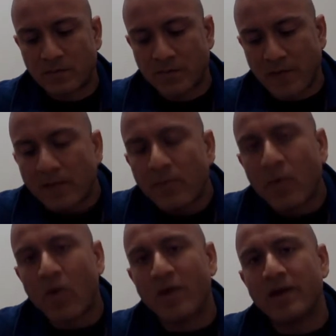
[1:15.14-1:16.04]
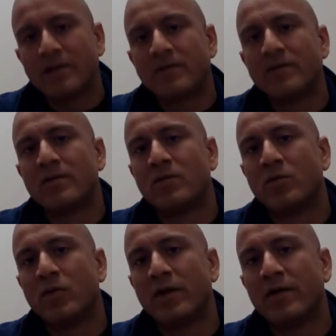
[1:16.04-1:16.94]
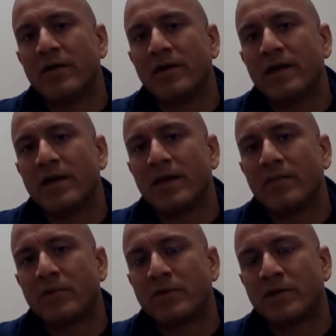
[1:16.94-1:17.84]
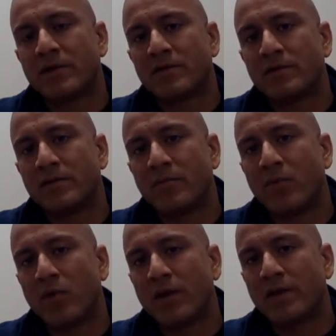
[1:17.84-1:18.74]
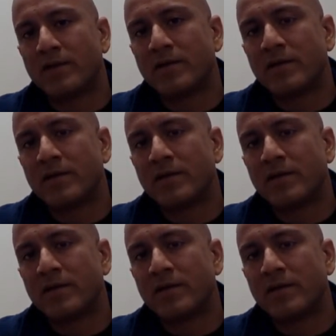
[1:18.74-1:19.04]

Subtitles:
pinpoint where a particular point